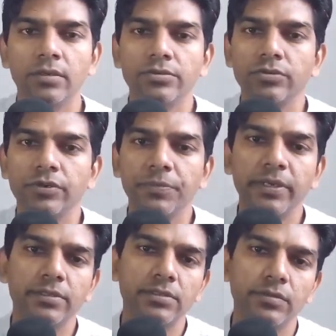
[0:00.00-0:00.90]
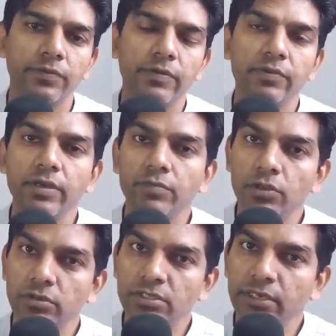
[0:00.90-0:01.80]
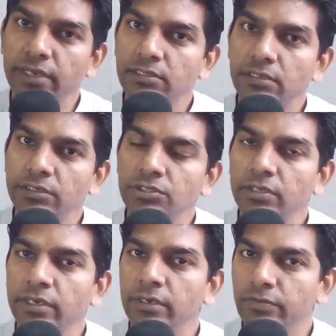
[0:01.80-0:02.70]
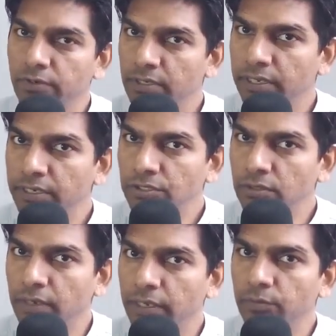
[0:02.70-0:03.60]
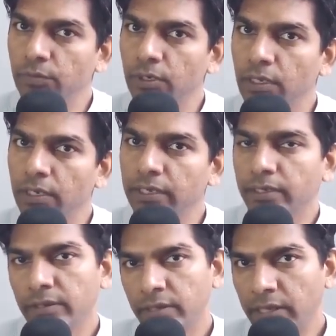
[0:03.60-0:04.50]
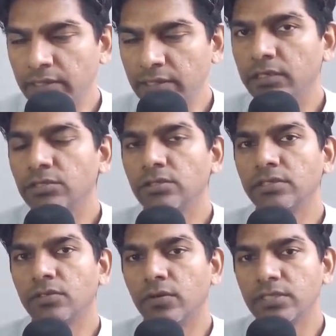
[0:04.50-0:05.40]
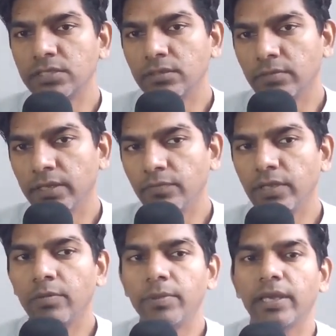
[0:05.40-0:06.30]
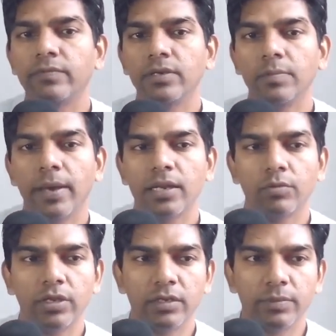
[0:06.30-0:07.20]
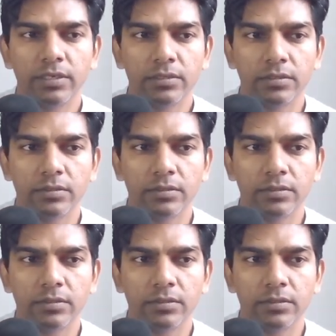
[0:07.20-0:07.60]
So it means when we have velocity and acceleration in different direction, and like acceleration is constant, then we will be having a parabolic path.